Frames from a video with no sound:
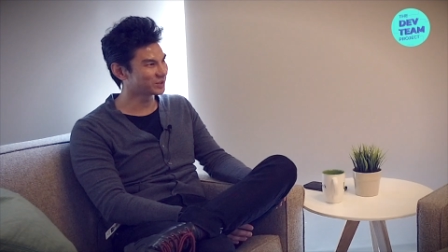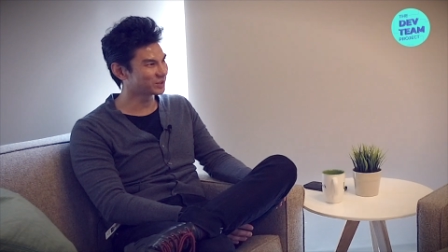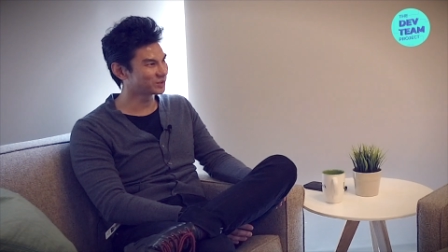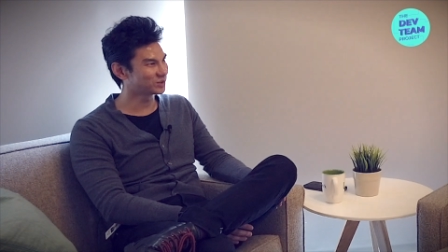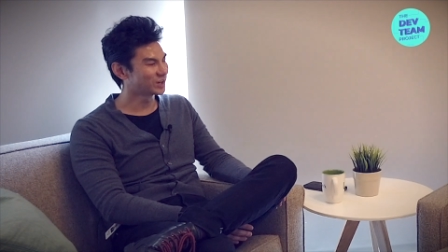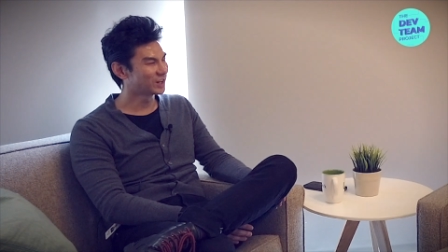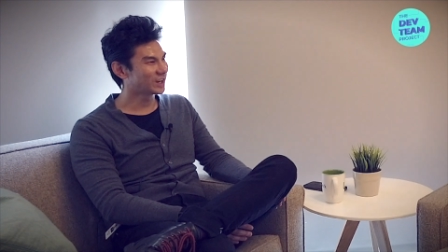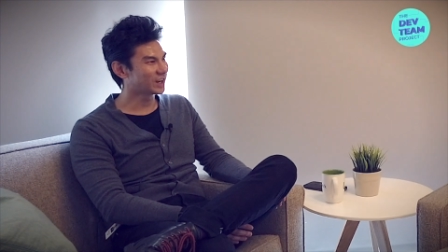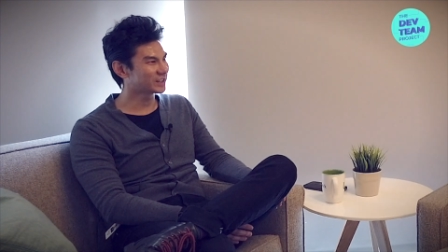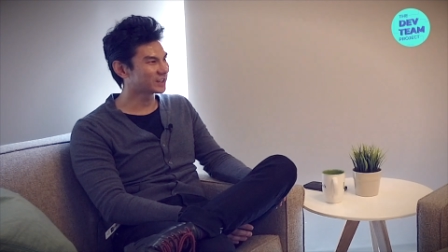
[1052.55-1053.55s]
although
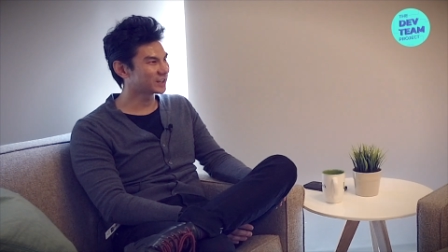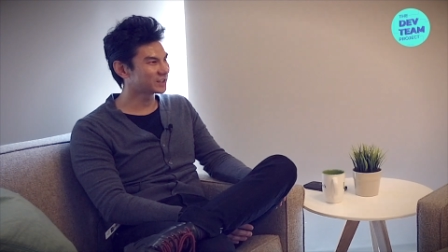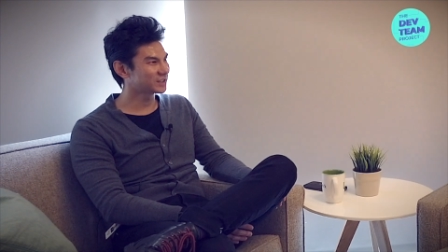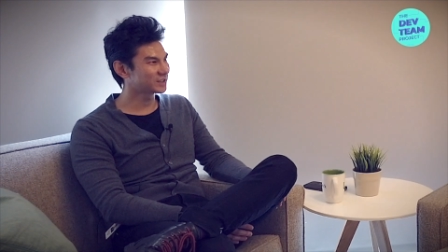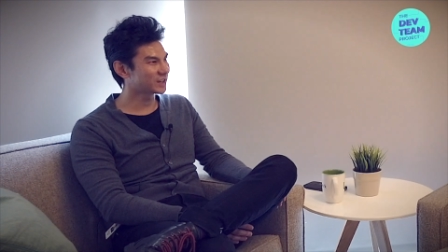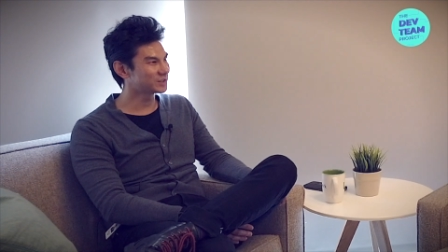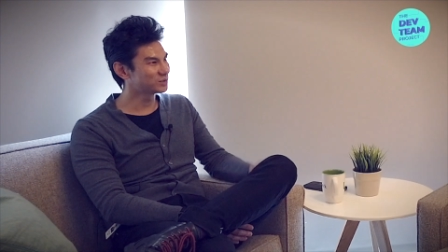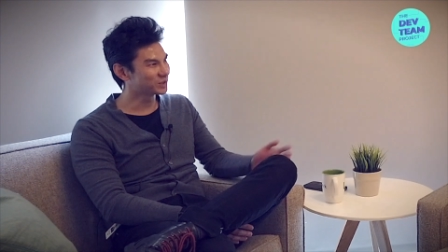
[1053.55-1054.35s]
I do